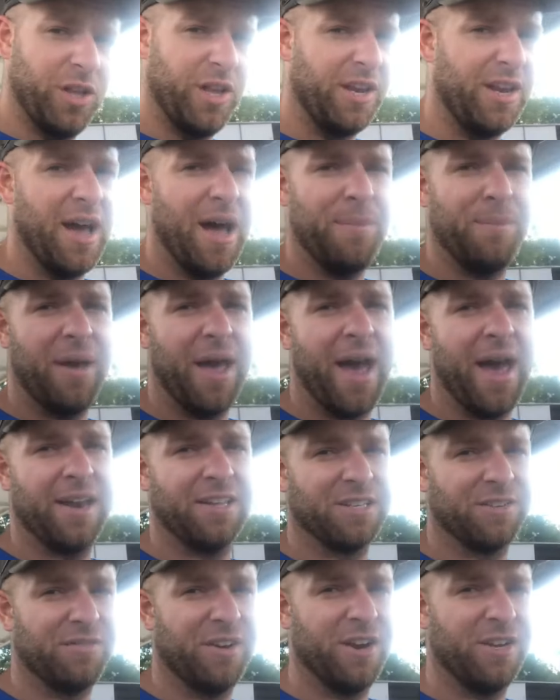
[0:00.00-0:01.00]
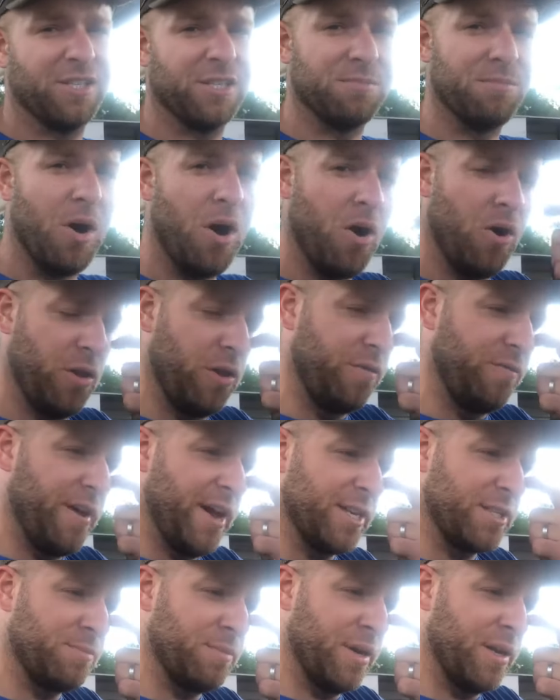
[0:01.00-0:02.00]
really not bad. It's a very small
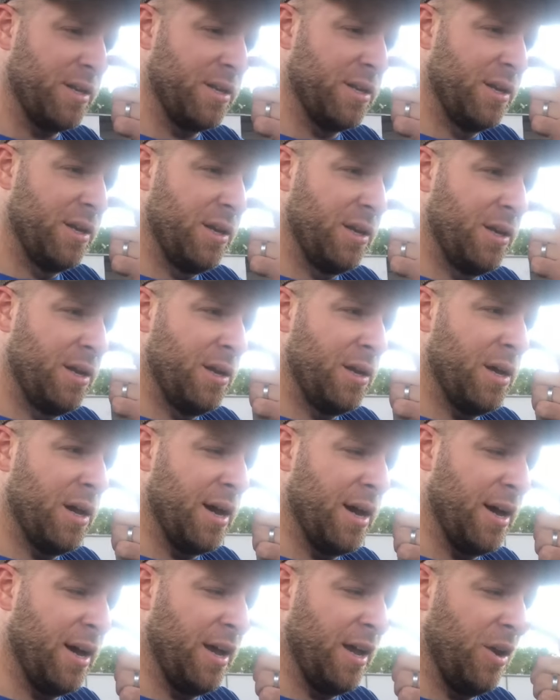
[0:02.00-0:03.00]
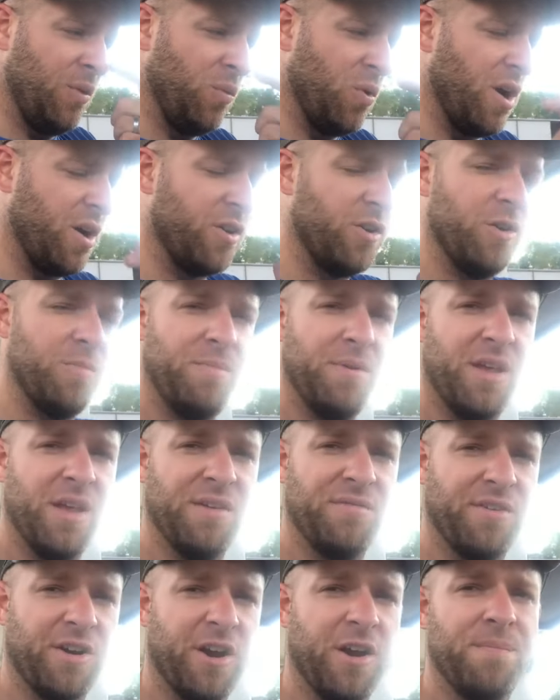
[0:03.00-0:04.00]
investment uh, in what could be
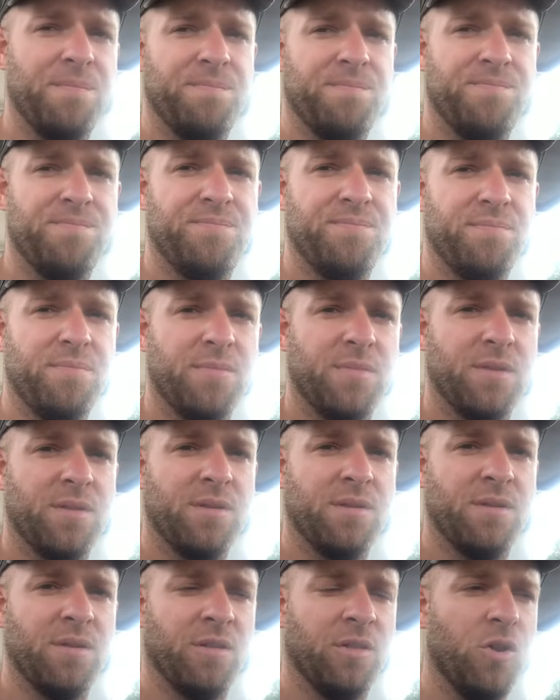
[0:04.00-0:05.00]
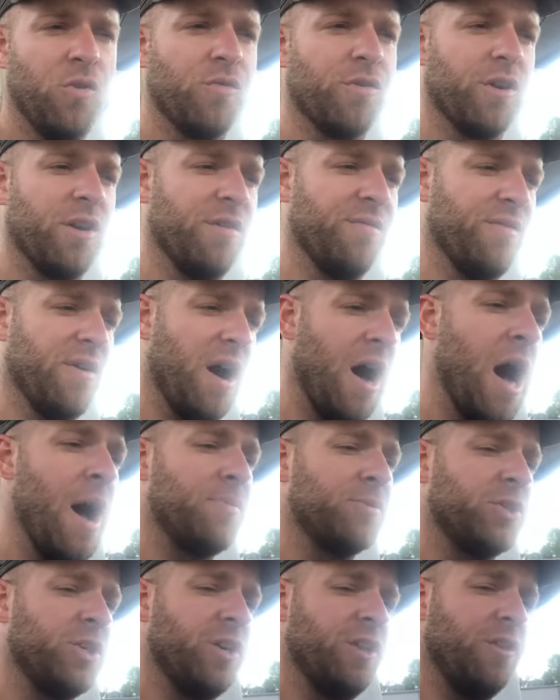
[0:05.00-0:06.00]
a very lucrative
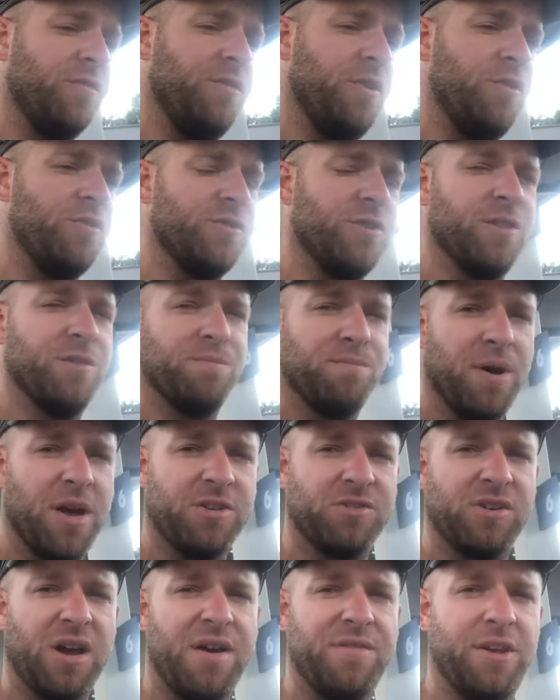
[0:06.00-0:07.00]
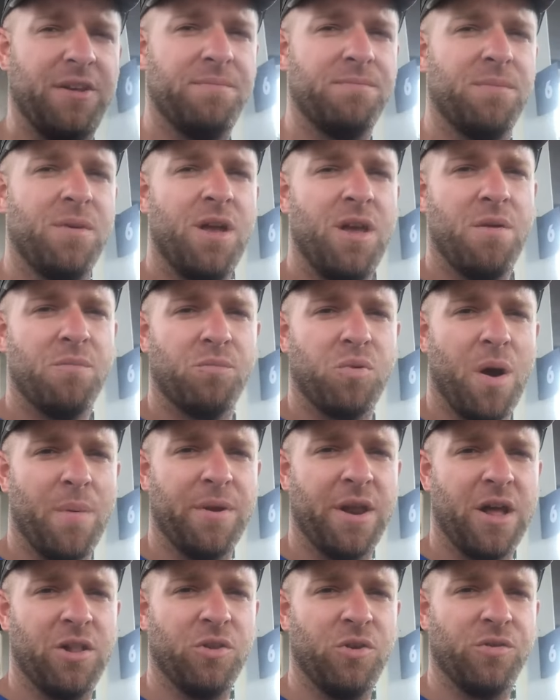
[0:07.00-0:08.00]
option in the future. Bus driving,
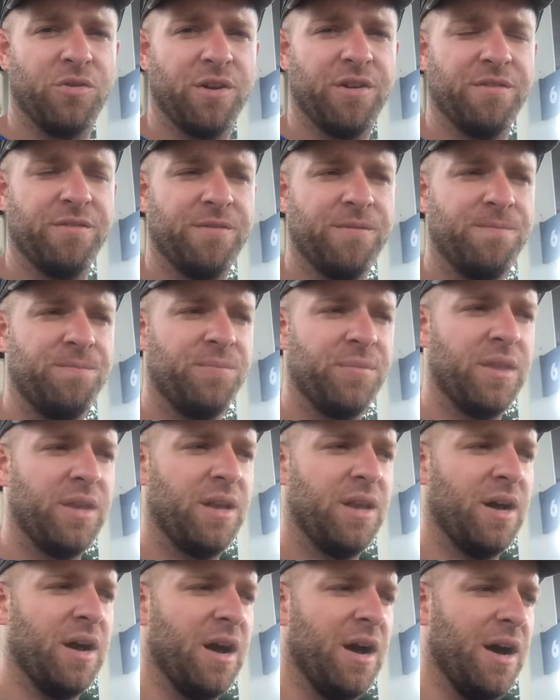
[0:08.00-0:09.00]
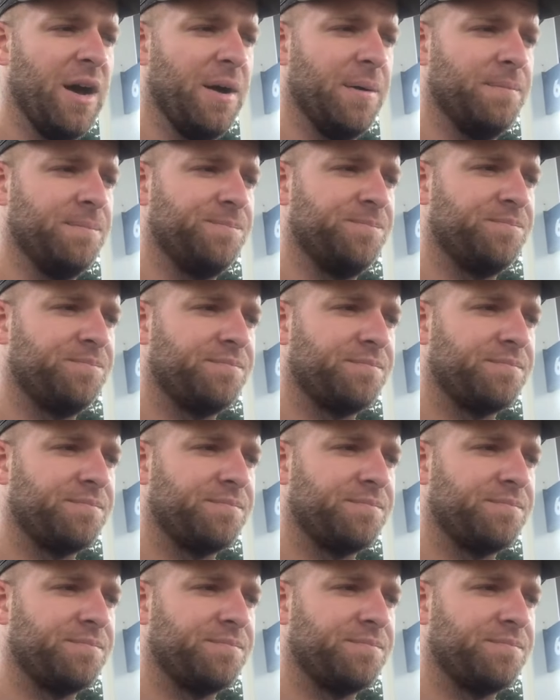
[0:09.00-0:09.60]
probably not lucrative. Um,